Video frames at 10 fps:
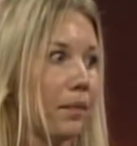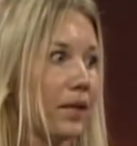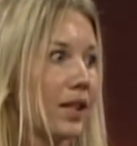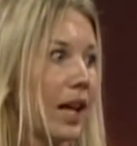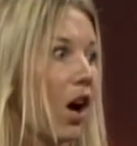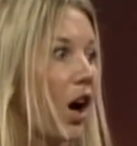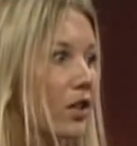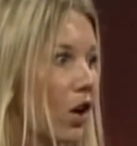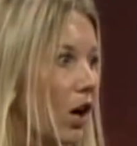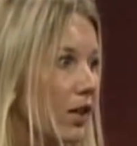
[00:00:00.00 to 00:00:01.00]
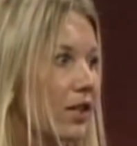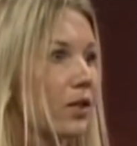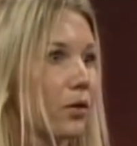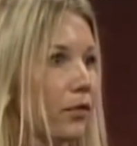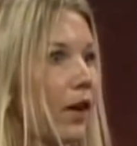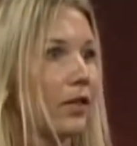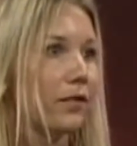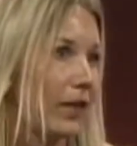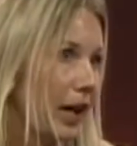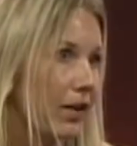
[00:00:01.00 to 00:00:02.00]
say, hot dogs to fun
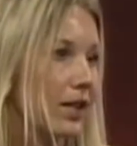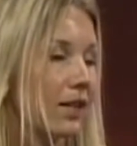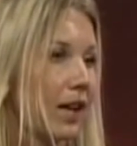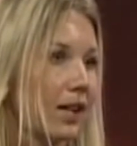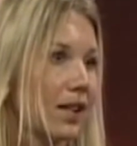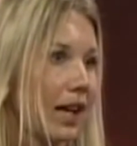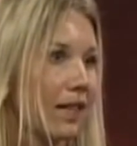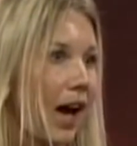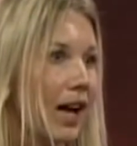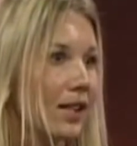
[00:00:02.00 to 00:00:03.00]
fairs and things like that.